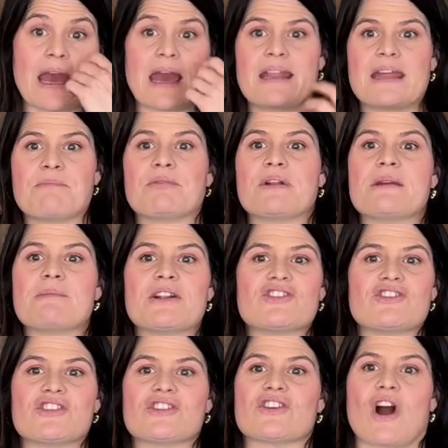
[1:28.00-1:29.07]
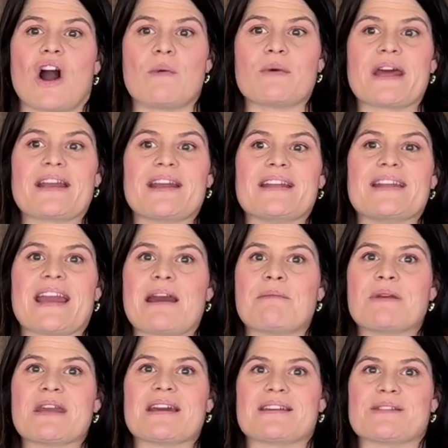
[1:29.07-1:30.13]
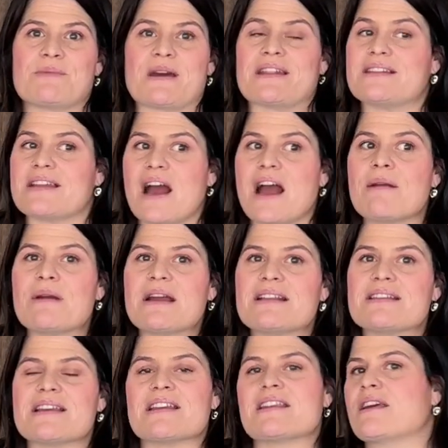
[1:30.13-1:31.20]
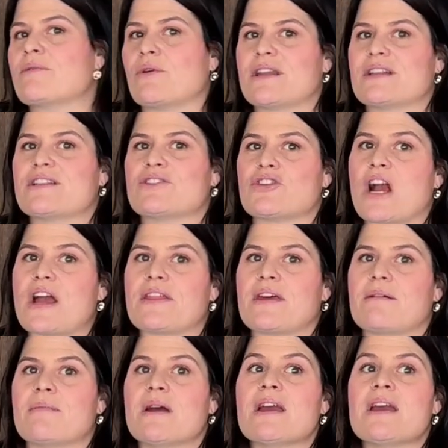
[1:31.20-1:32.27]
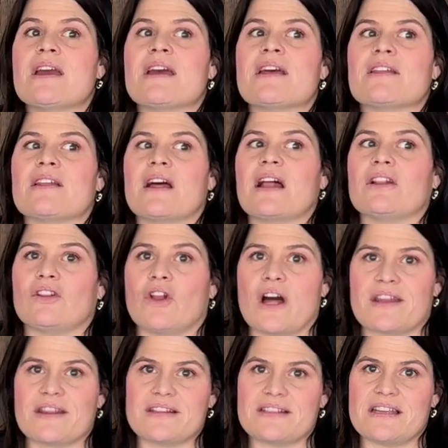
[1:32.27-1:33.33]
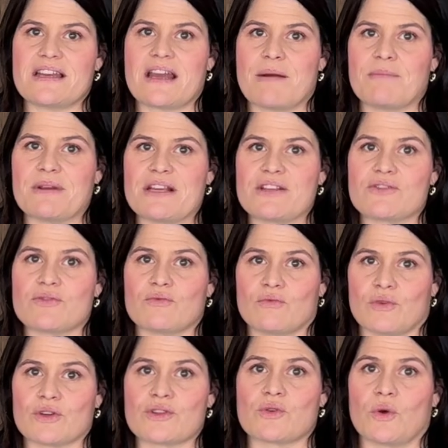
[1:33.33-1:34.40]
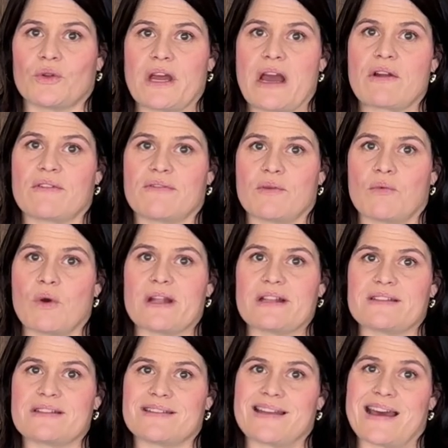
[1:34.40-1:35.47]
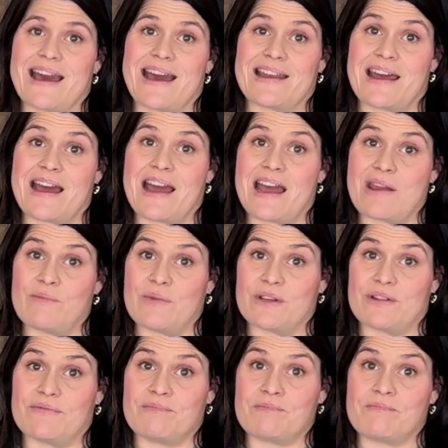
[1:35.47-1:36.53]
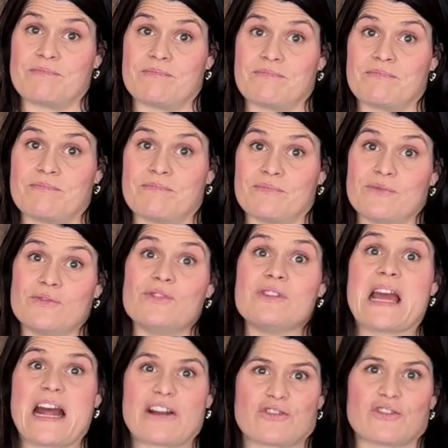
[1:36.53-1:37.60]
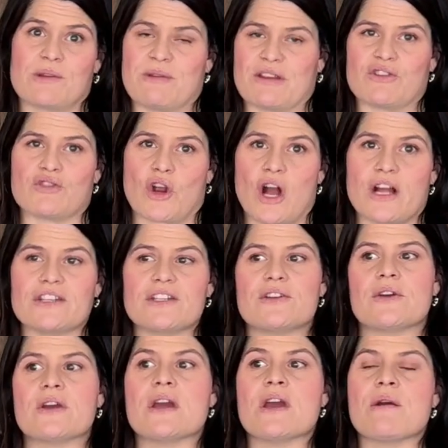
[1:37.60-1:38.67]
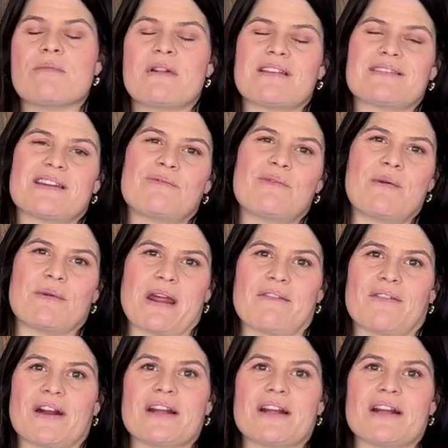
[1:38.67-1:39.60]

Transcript: And I pretty much just got what I could get because by the time I decided I wanted to try them, a lot of the seed companies were sold out of the ones that I would have naturally been drawn to. But I was like, well, whatever.